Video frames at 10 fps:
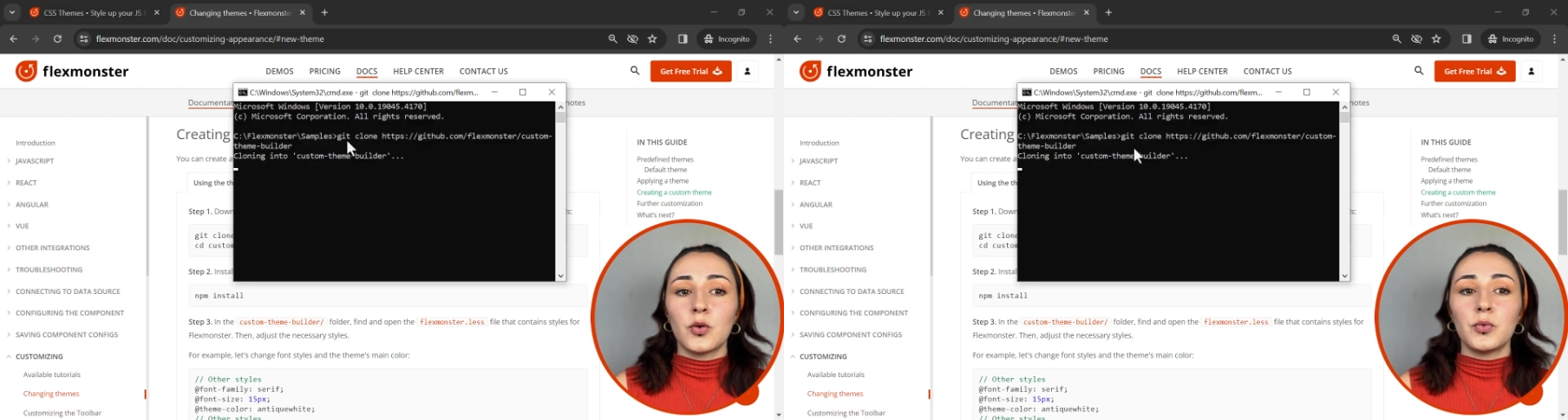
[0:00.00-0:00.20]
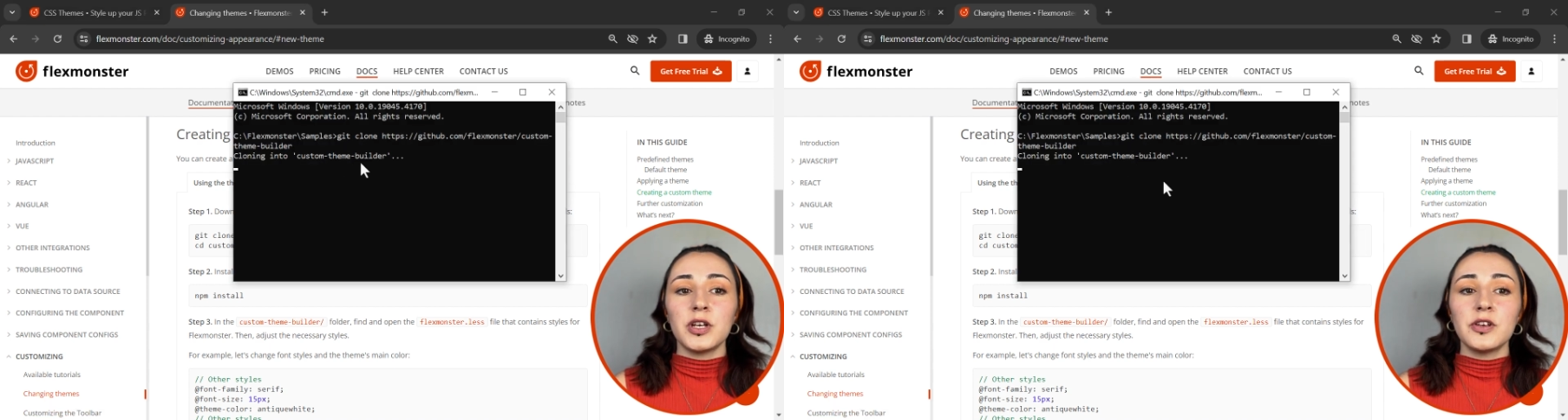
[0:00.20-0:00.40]

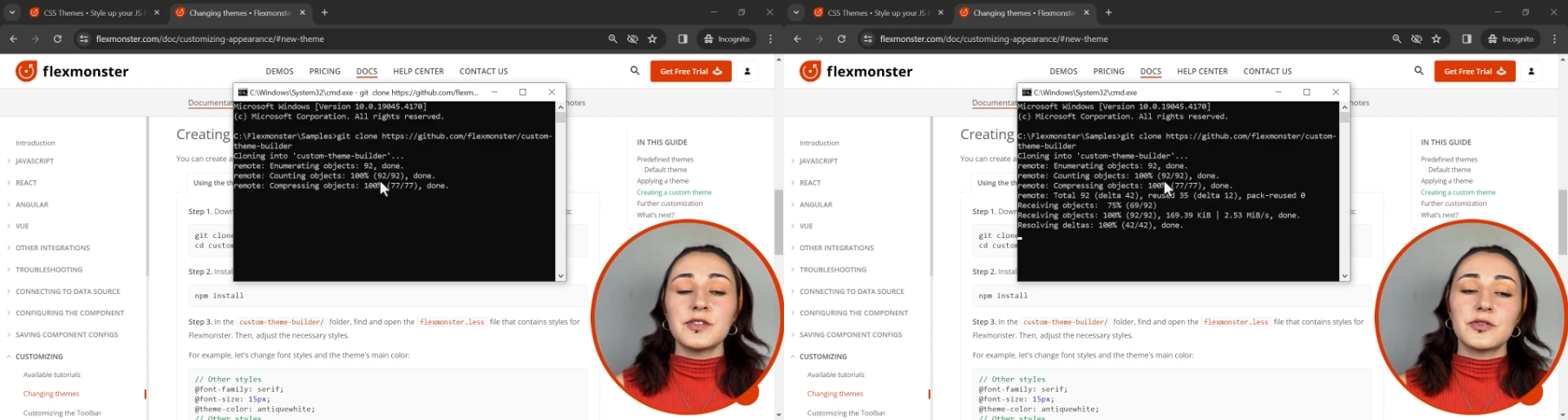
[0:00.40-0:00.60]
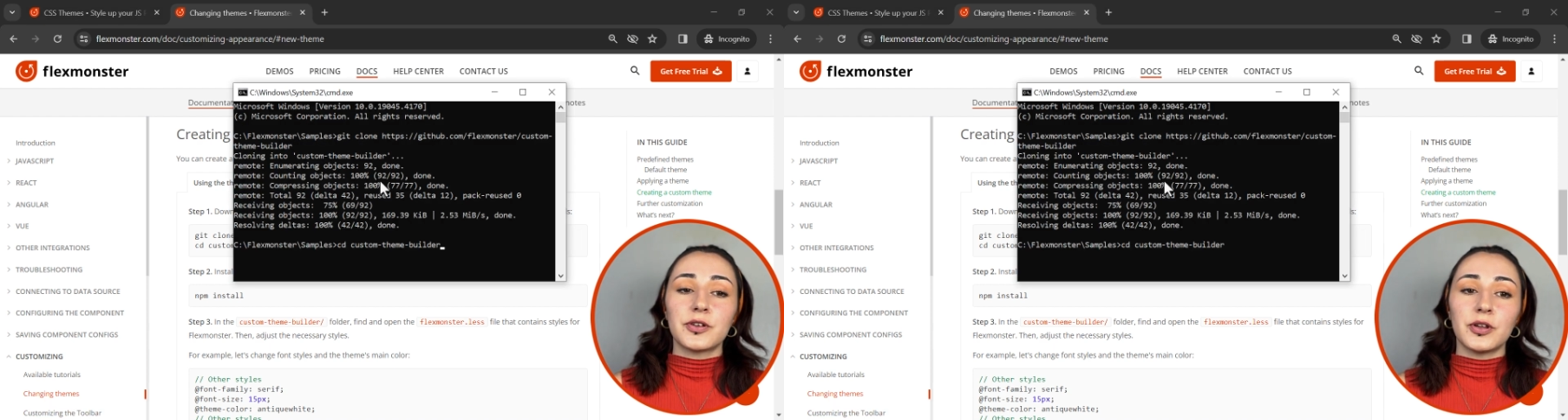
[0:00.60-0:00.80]
we need
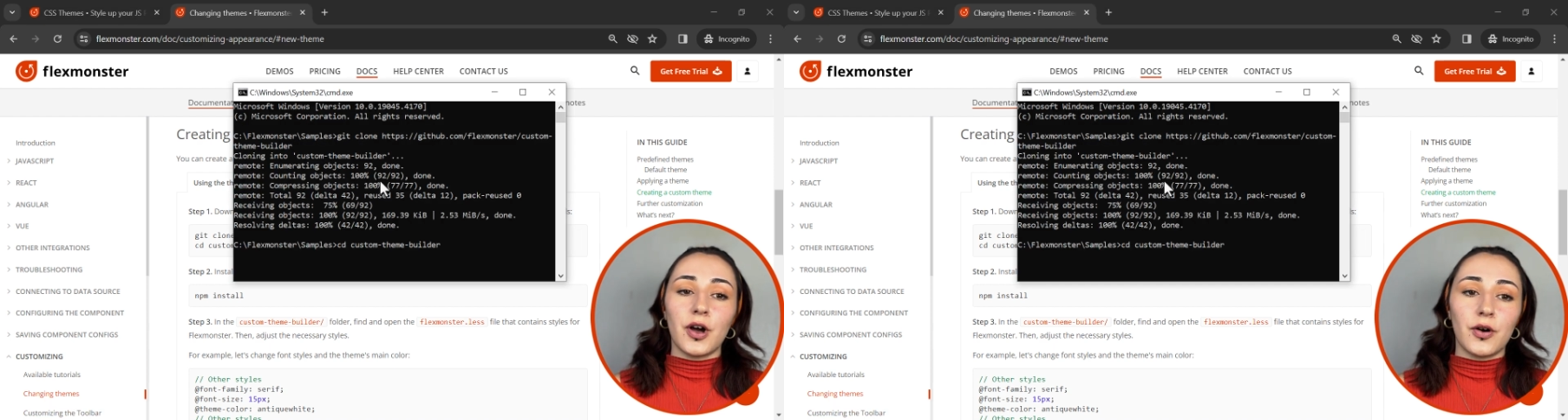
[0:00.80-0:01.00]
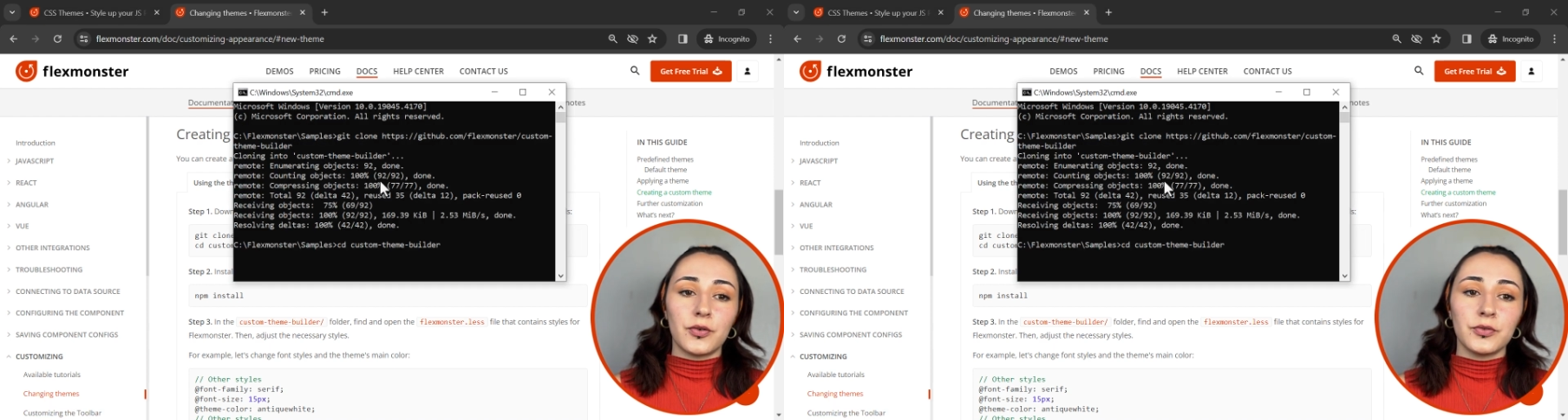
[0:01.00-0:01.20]
to
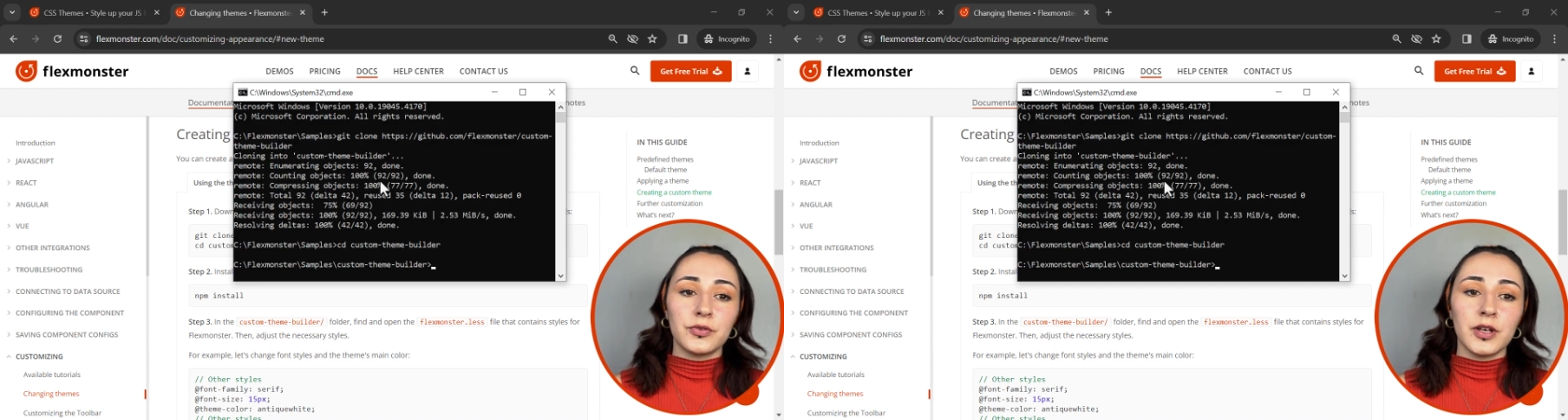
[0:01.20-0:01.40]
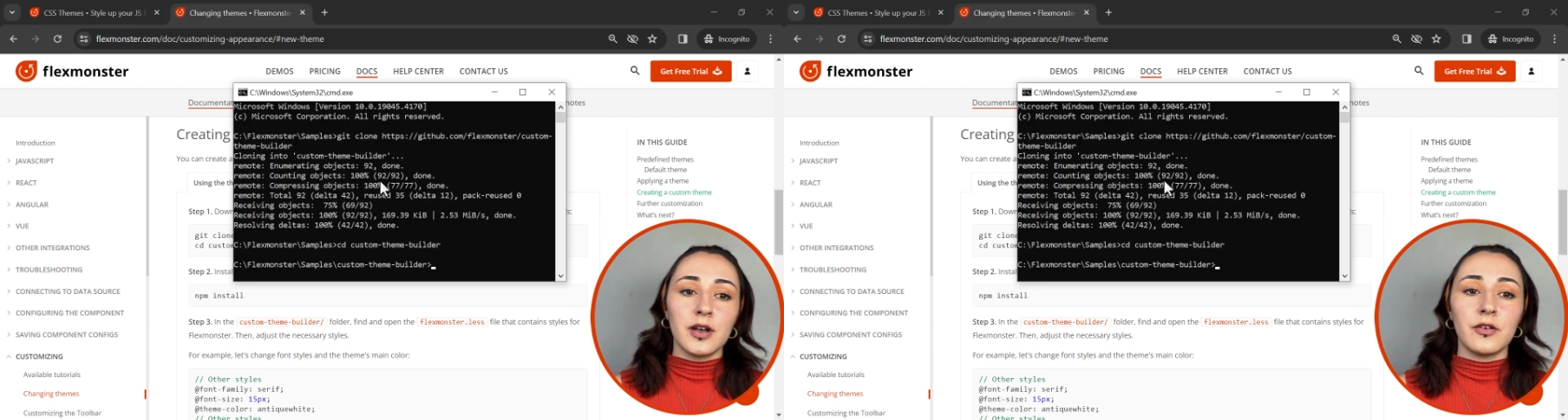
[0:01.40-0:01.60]

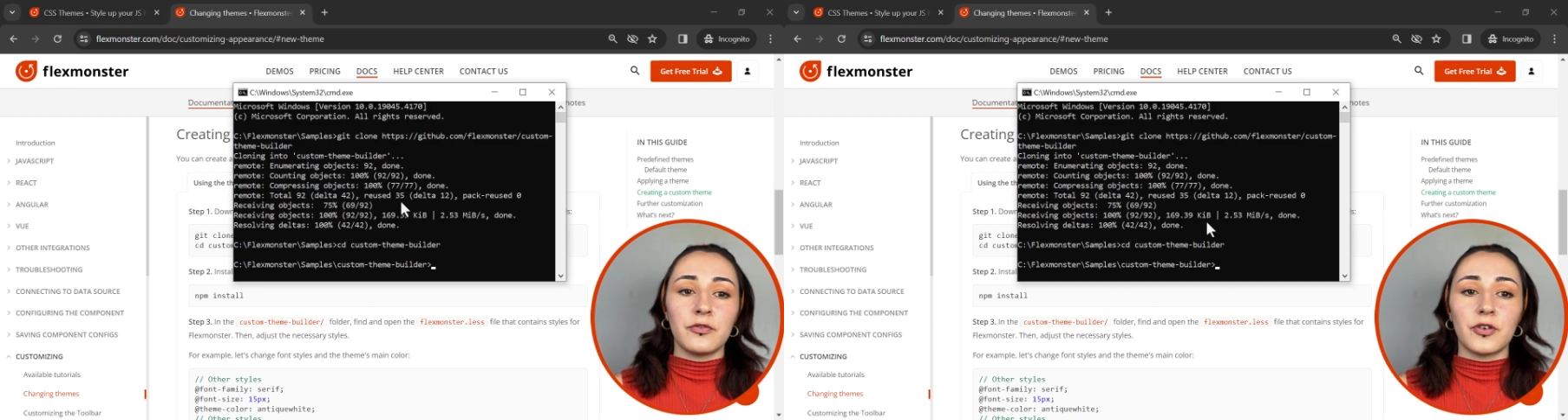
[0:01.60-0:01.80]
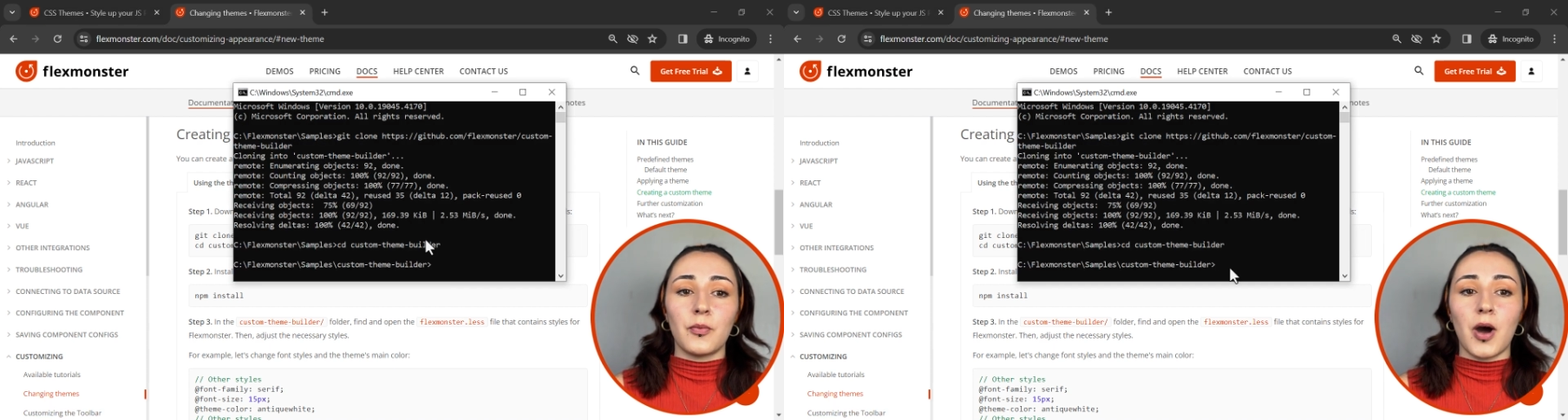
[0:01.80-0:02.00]
clone
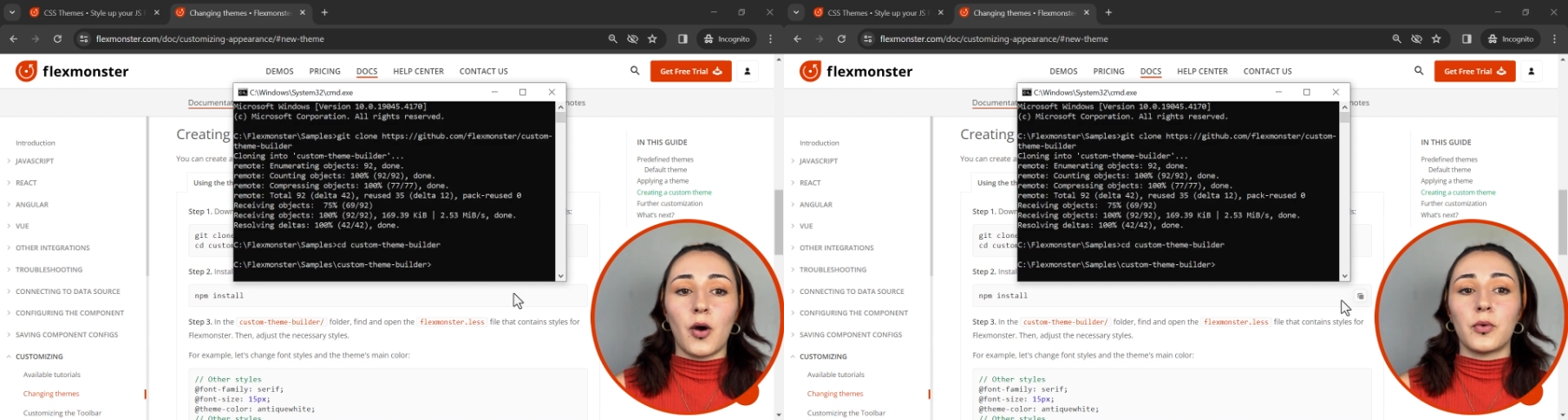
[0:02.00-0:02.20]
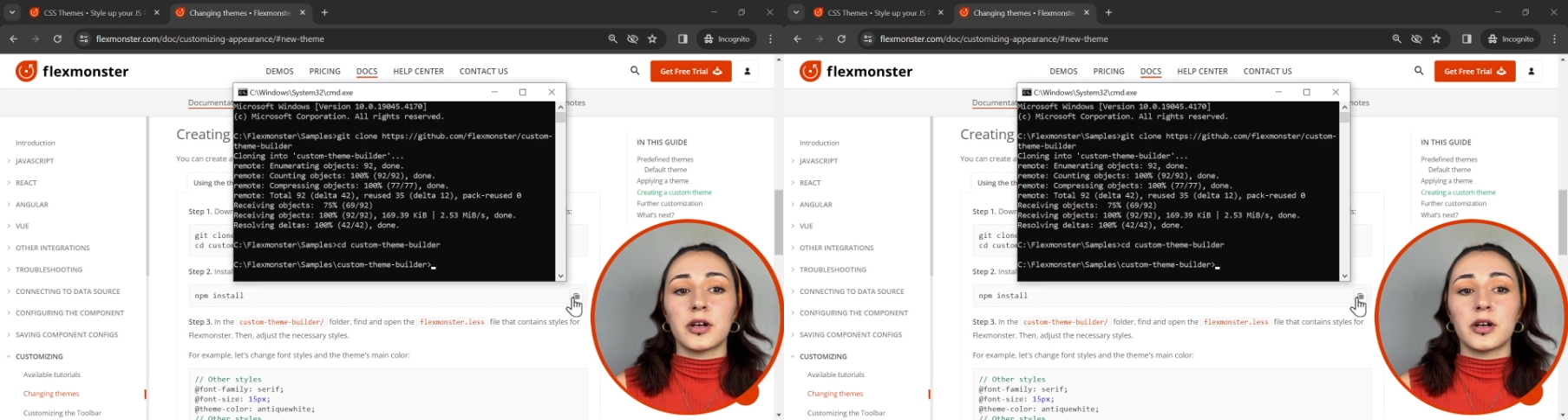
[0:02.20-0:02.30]
from our